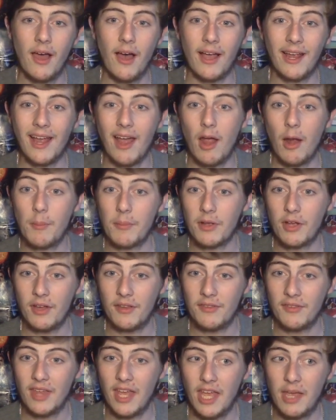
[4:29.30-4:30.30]
I can't remember the
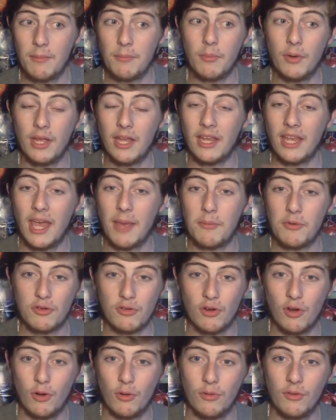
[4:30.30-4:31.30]
guy's name, but in Game of
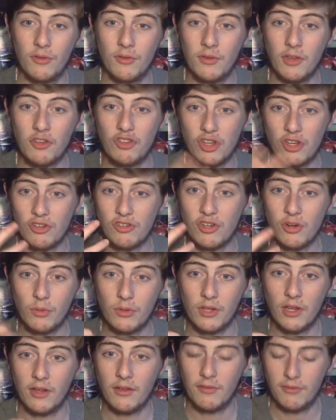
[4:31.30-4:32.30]
Thrones, the ginger
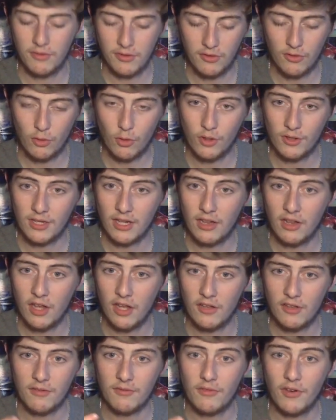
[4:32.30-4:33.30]
with the sword that
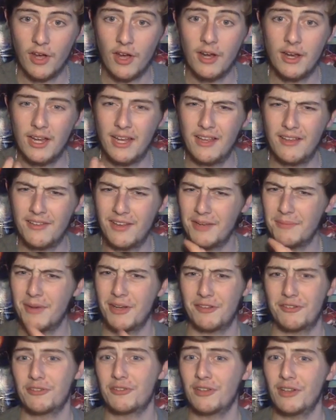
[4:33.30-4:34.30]
lights on fire, his eye
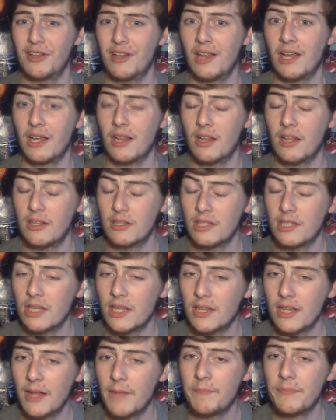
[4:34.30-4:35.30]
patch look a lot
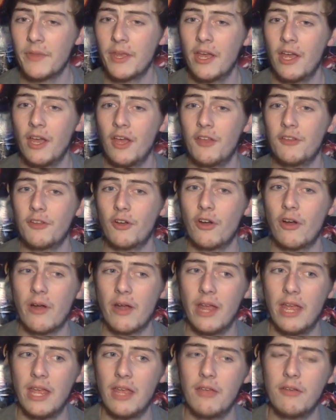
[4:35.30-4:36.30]
like that. So
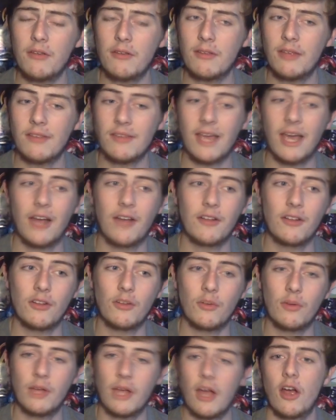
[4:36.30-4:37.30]
his character,
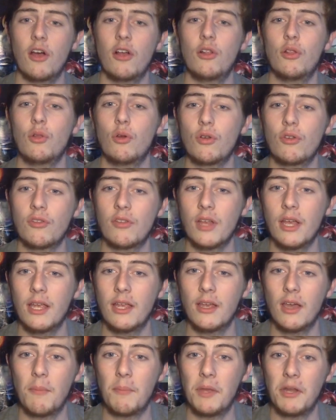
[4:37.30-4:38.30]
Carol, looks
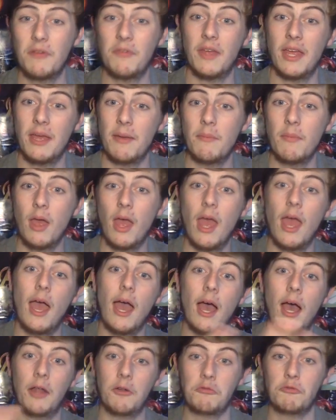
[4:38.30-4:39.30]
like a bit of him
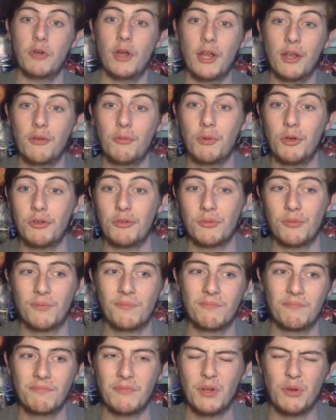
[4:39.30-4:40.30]
and Rick, which was,
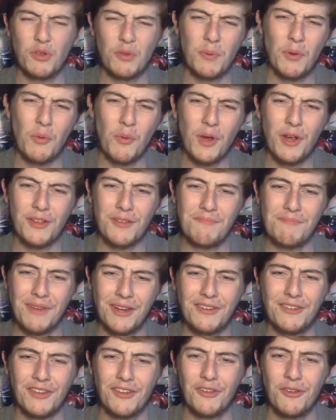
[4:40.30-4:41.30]
it was a bit weird to
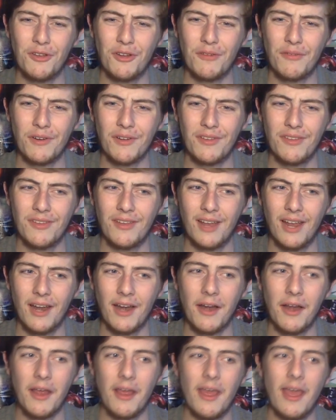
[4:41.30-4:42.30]
mix the two universes
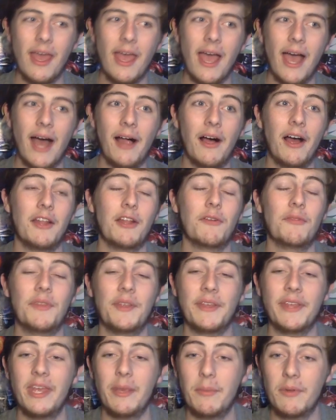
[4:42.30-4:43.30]
together. I don't
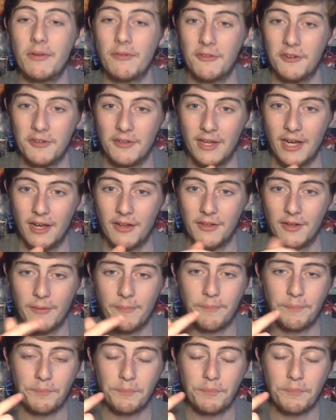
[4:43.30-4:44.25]
think he'd be the first character